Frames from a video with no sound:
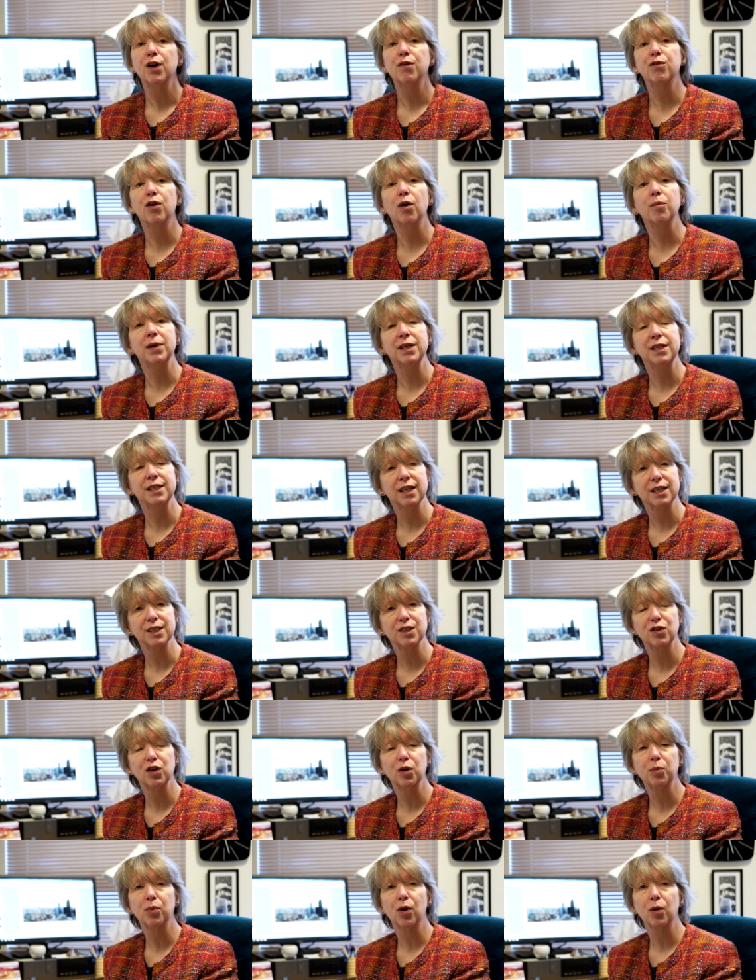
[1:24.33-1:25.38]
from
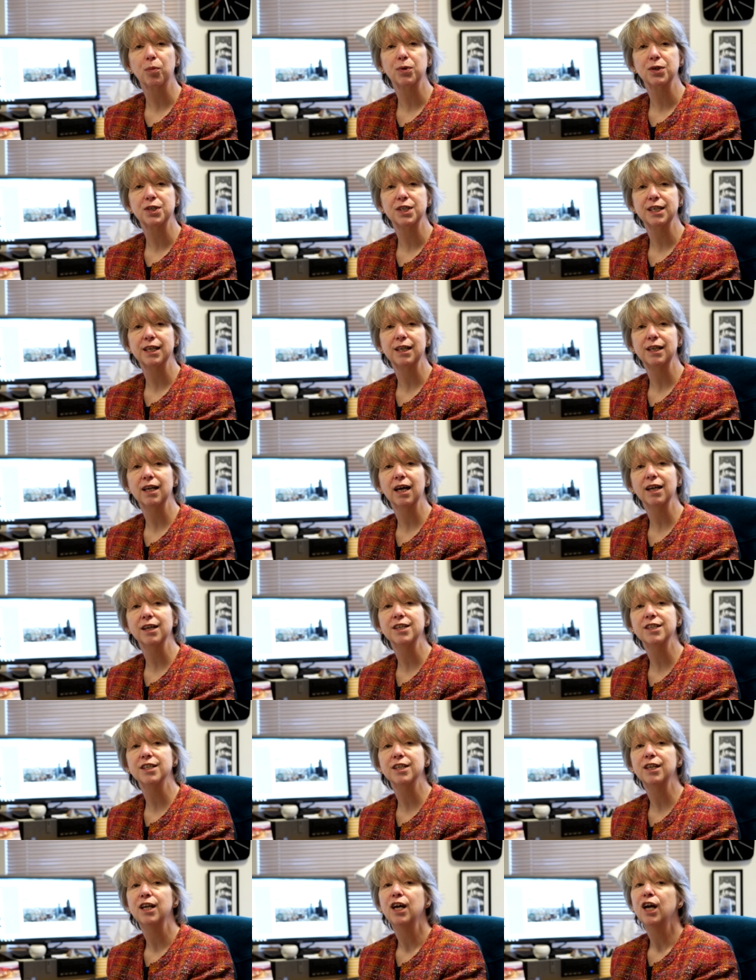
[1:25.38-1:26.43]
industrial property in
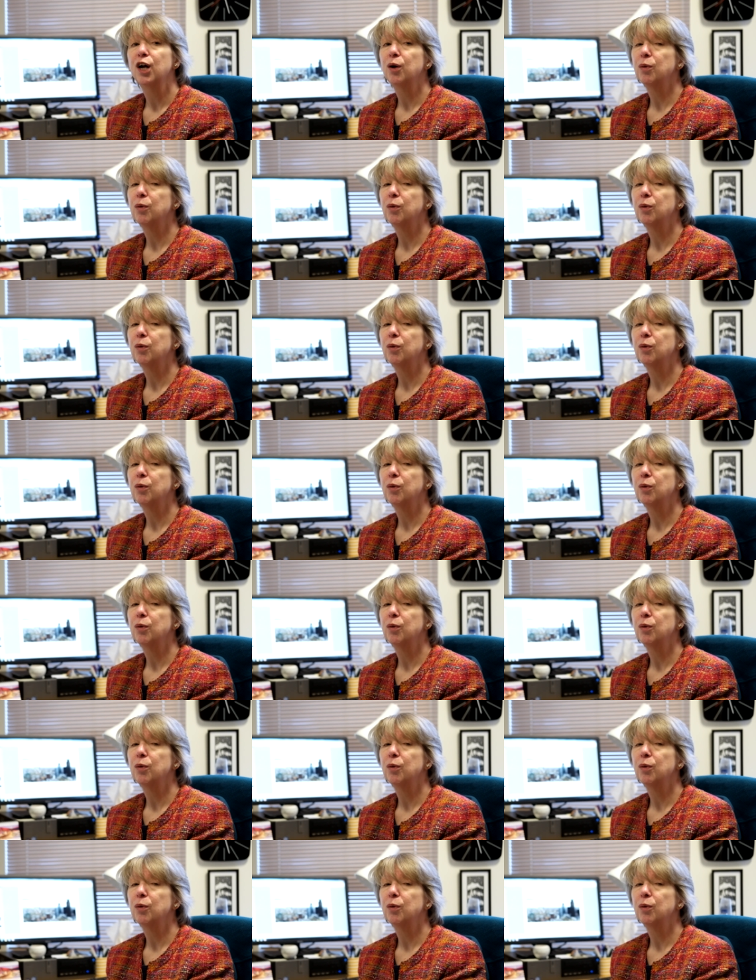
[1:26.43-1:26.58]
London,